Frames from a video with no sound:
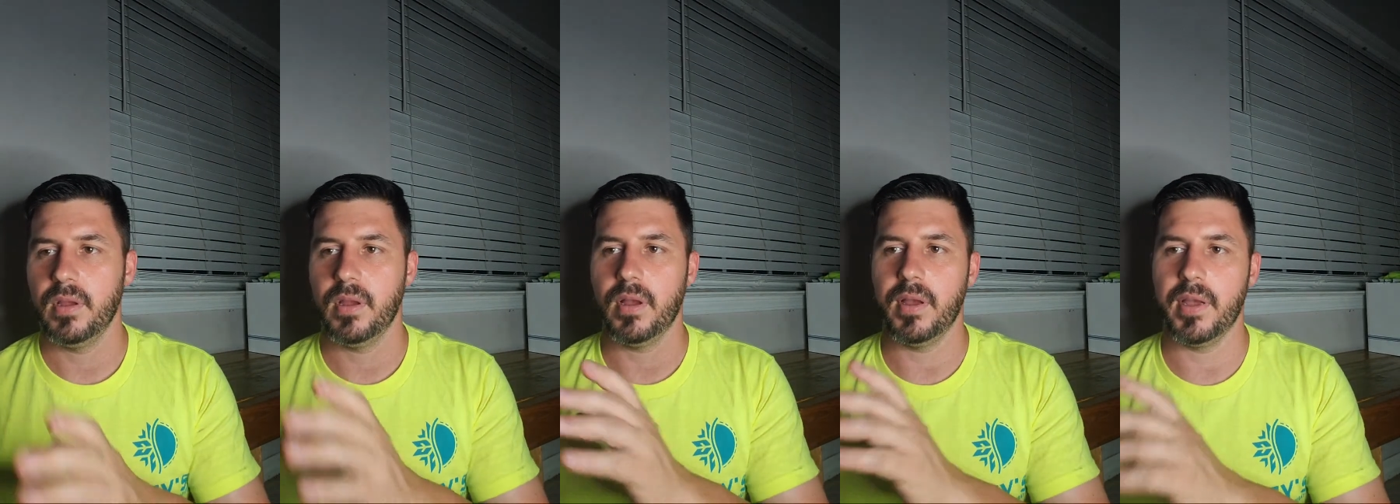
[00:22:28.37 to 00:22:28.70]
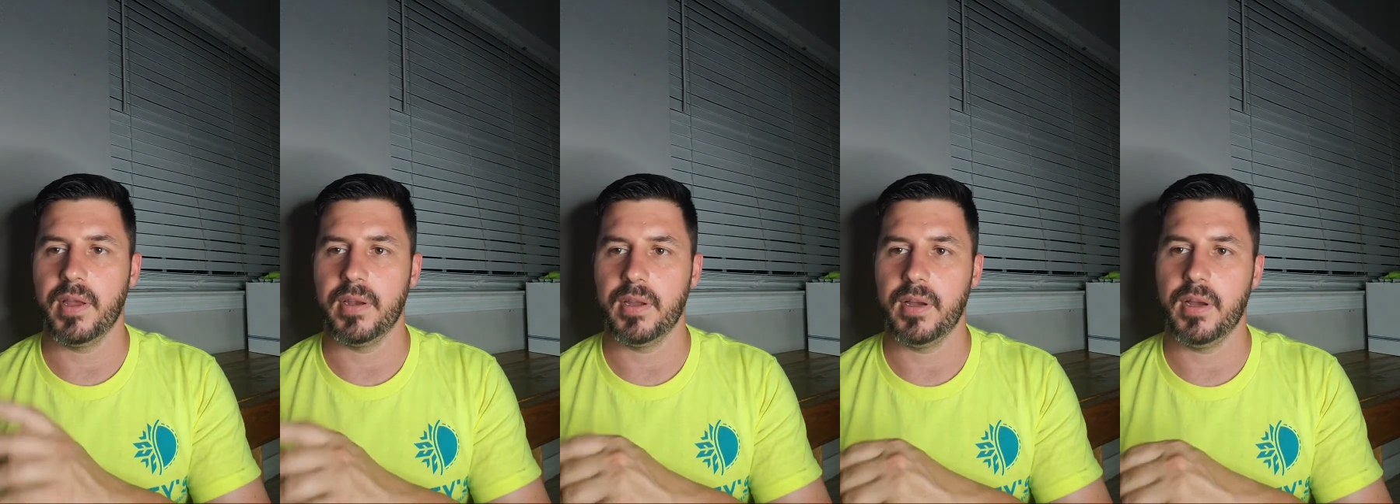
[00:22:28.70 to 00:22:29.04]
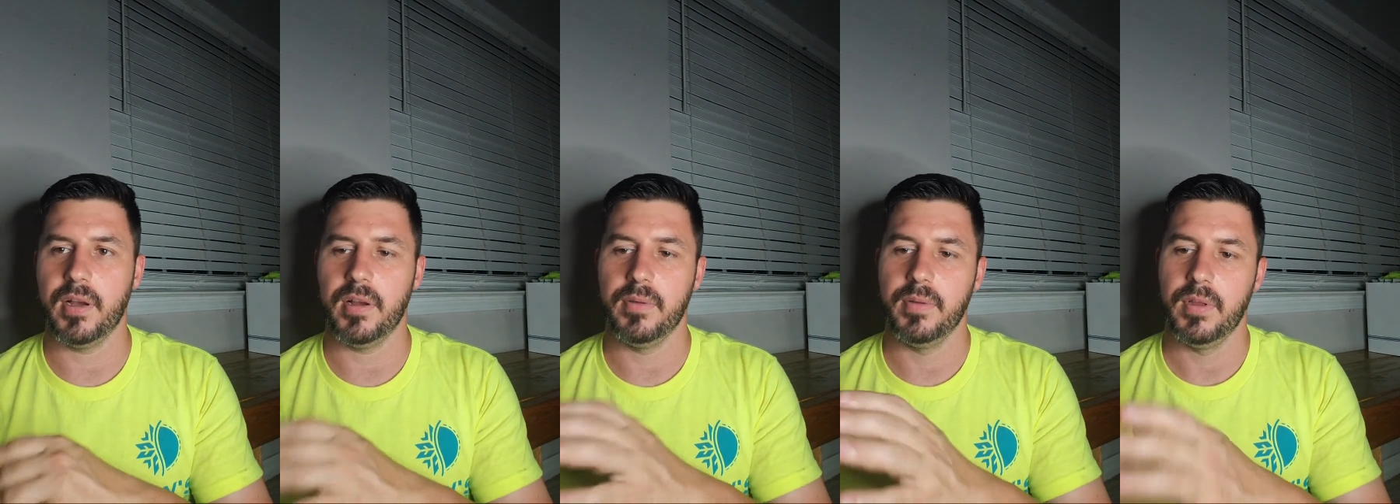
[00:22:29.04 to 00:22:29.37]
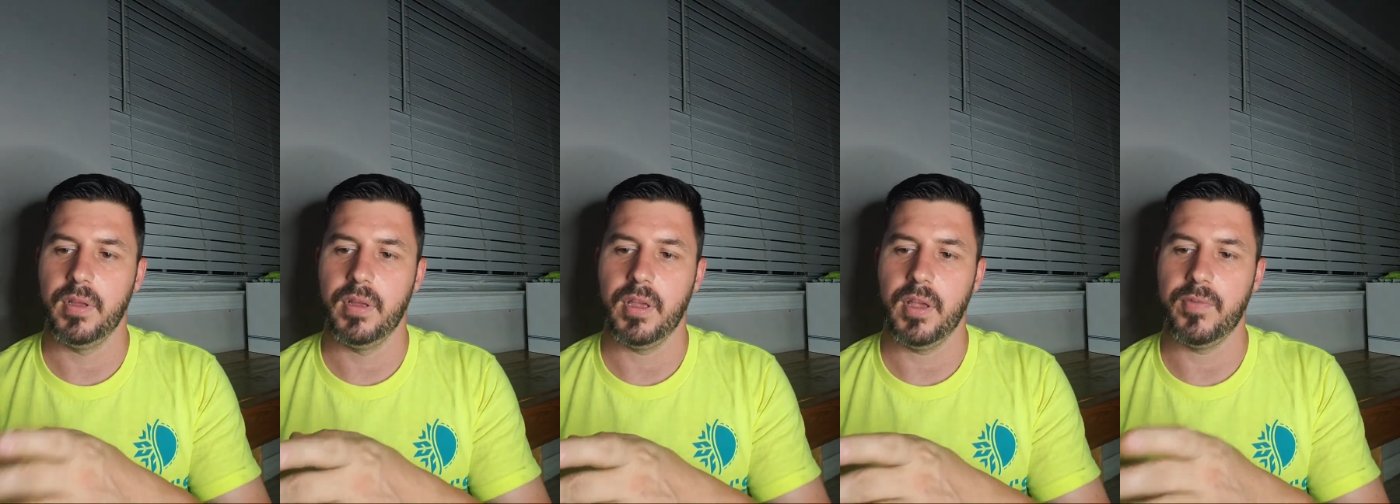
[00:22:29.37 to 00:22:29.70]
And
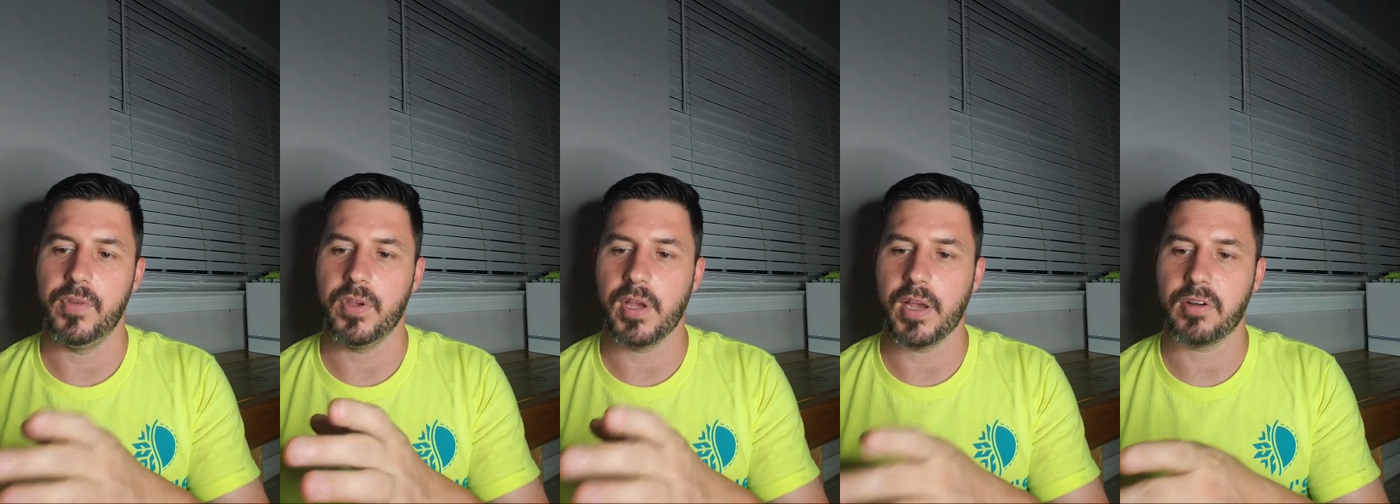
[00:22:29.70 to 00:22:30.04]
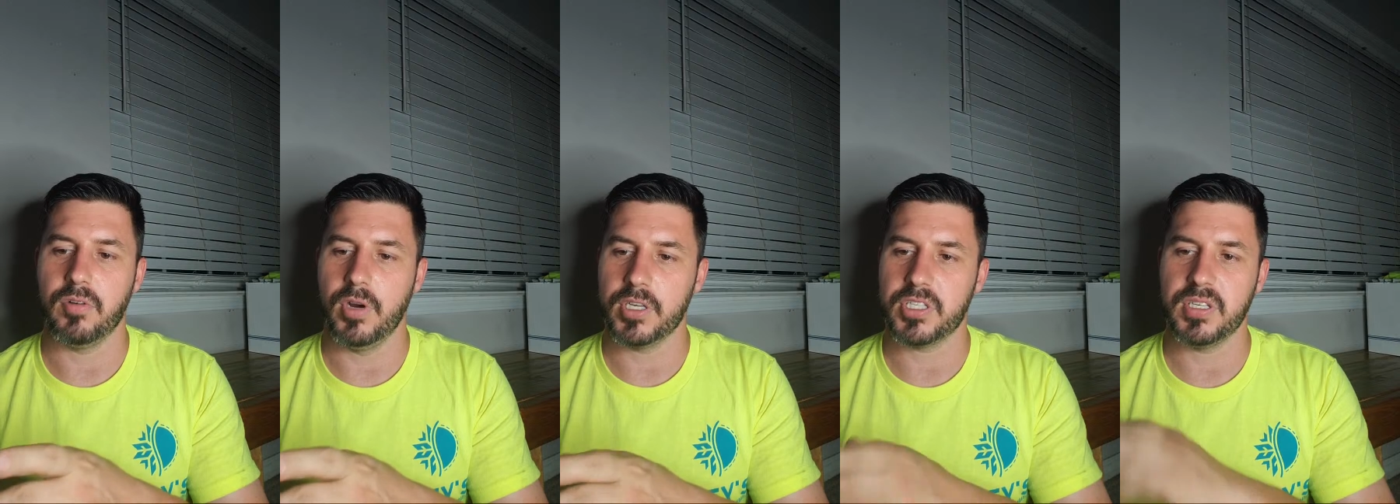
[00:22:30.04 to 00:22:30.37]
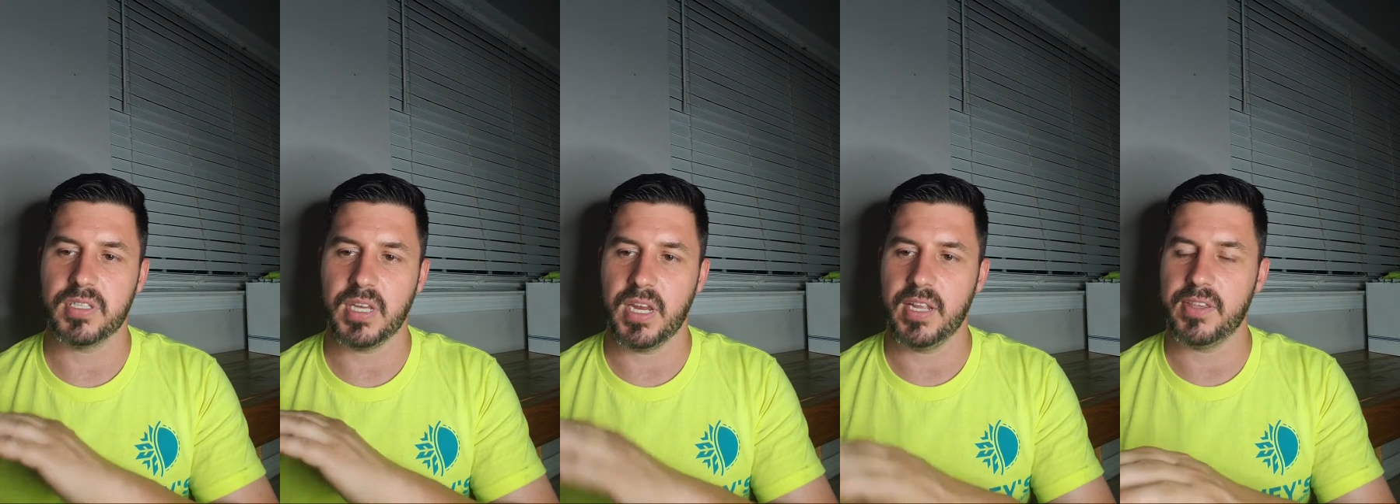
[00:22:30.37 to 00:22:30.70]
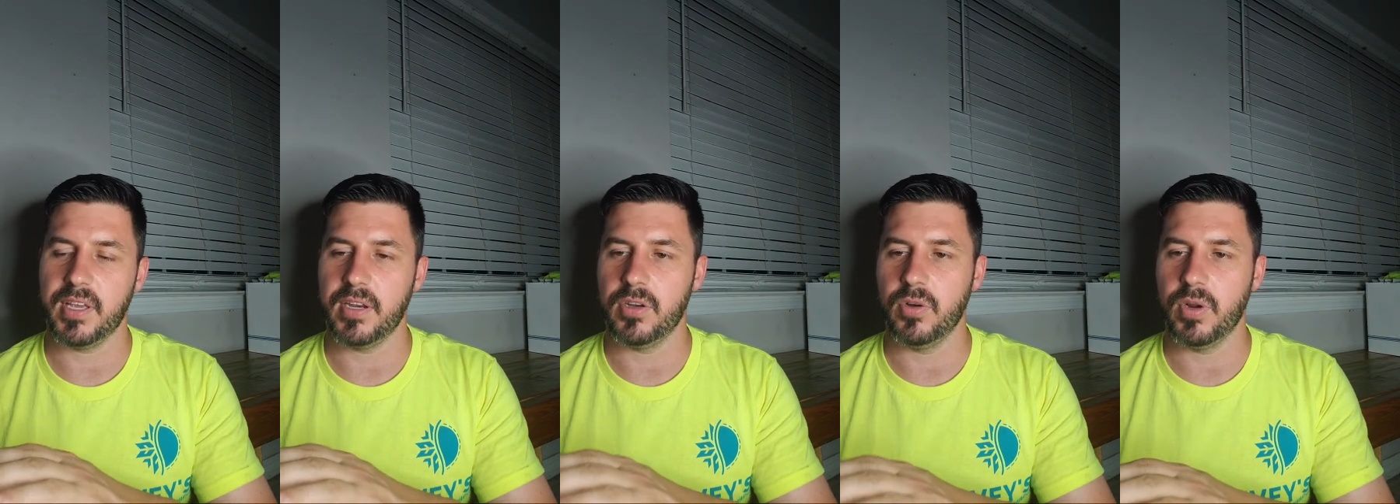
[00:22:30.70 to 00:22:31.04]
if you got questions,
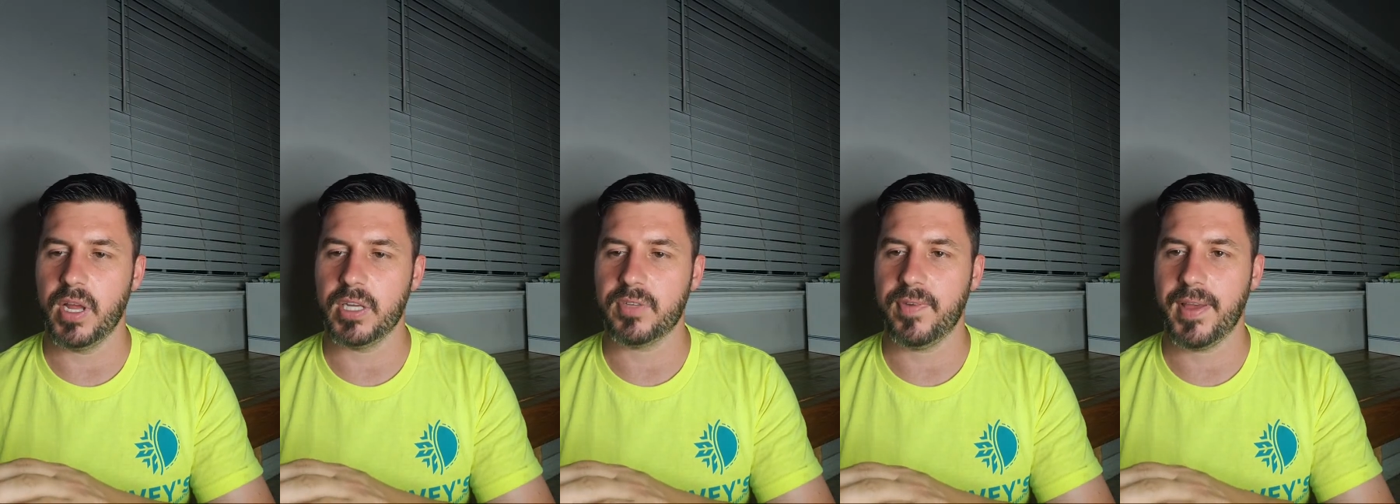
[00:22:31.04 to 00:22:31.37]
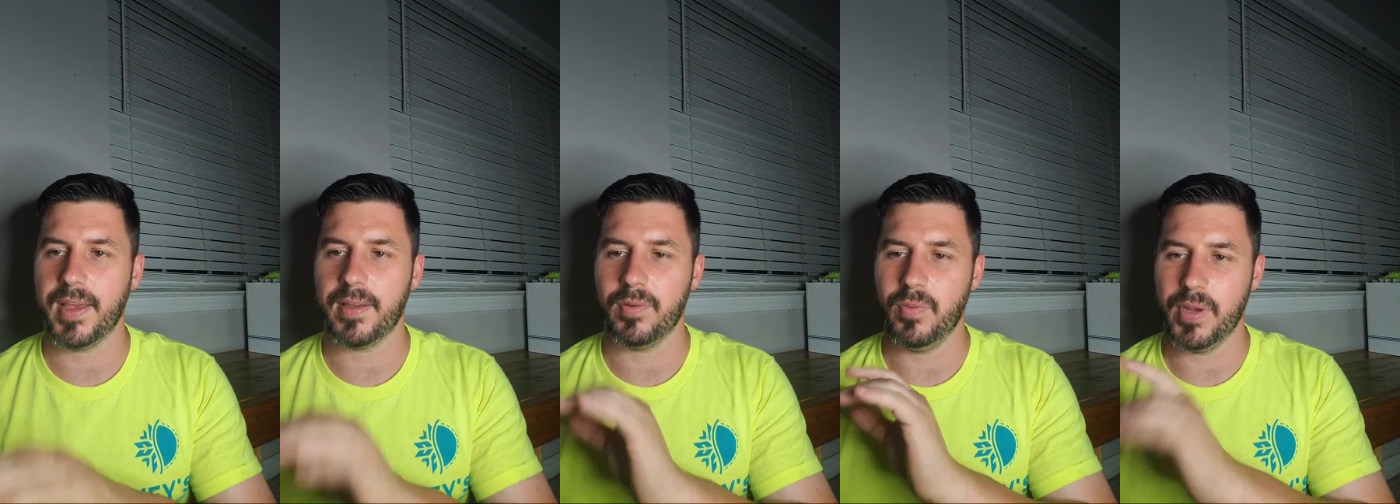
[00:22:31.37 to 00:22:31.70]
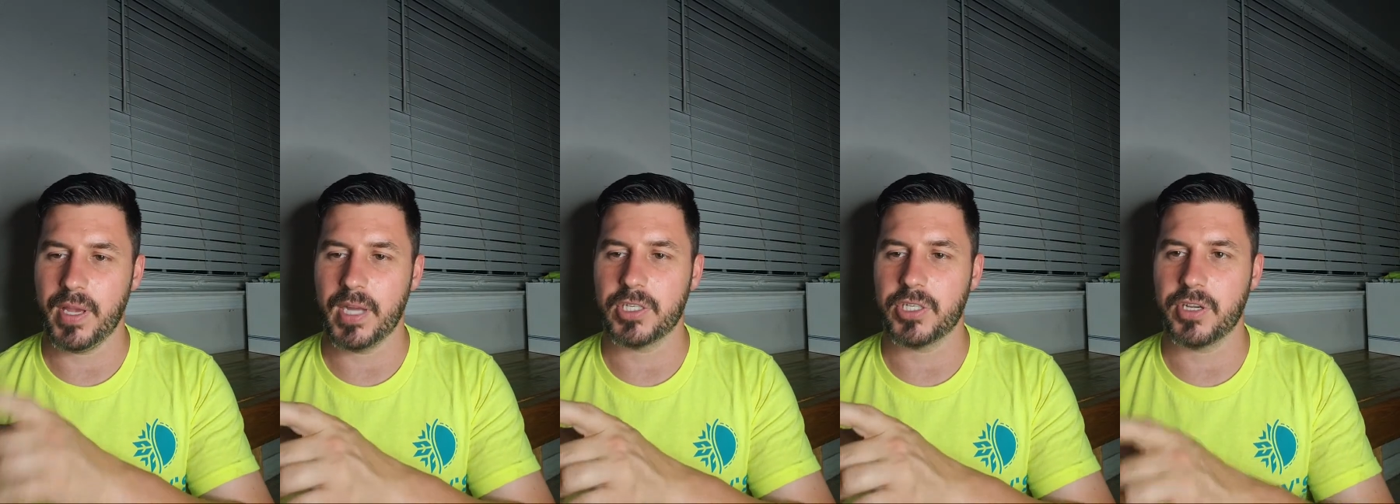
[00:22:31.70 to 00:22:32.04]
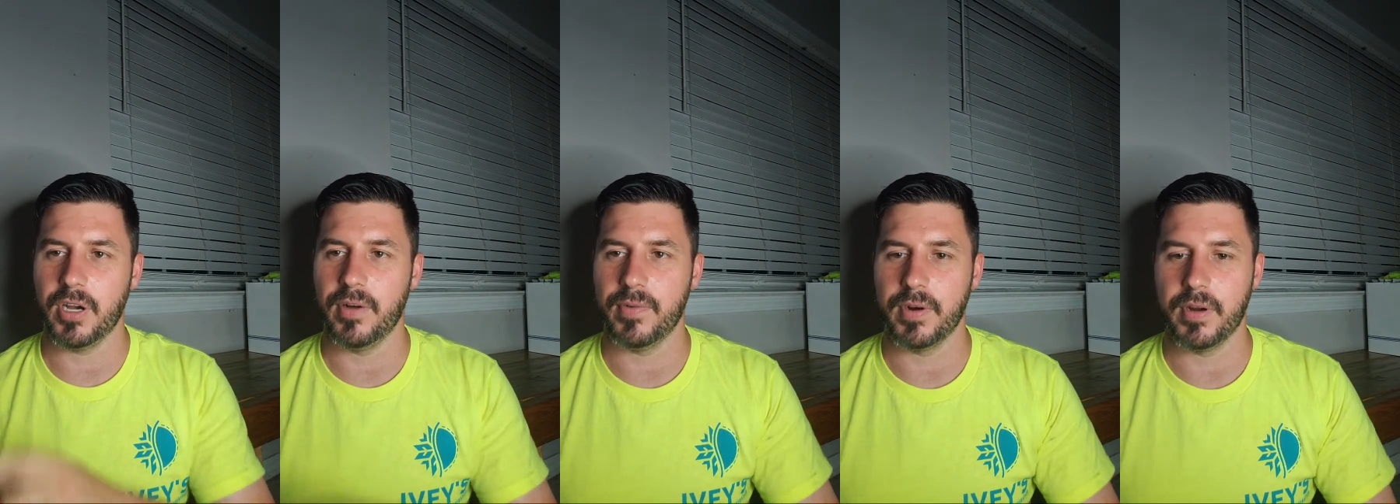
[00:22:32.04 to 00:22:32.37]
anything to do with HVAC, we got you
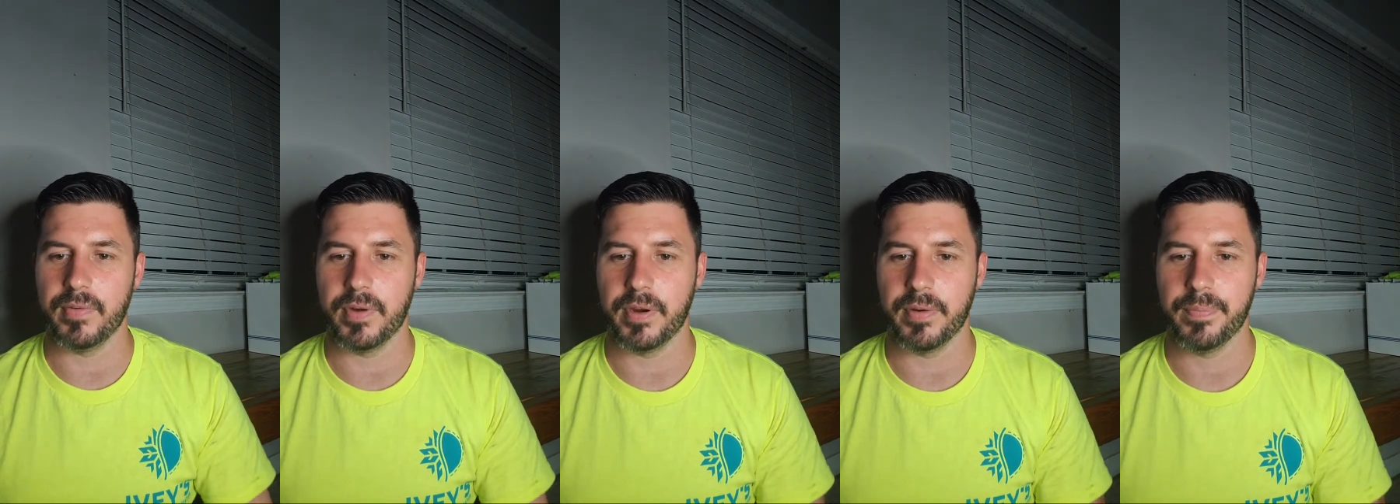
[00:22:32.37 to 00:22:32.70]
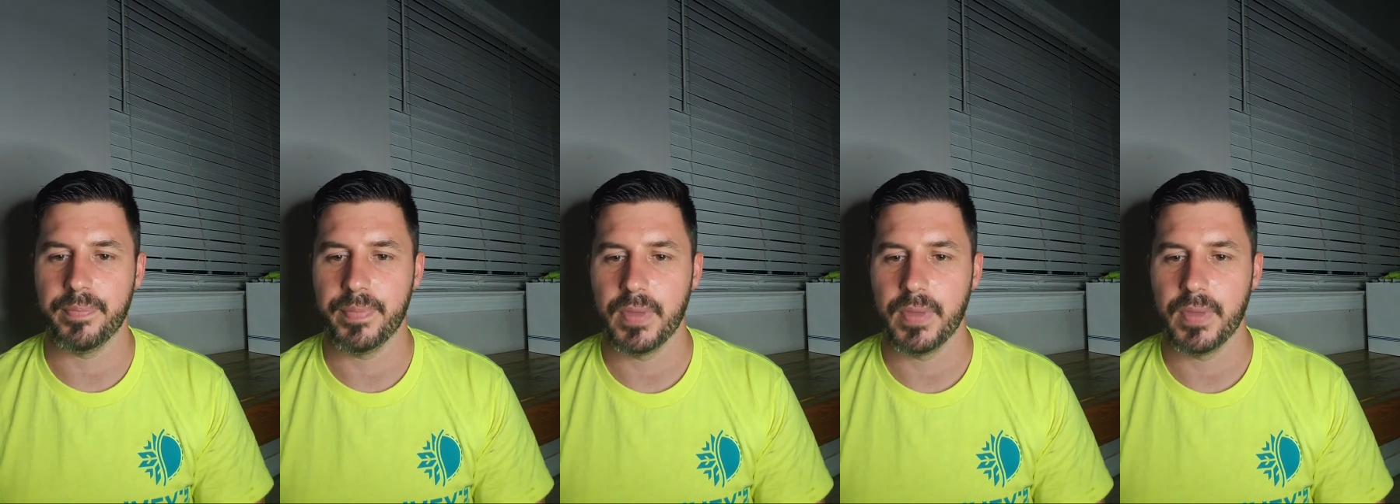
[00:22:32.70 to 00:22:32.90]
covered over here.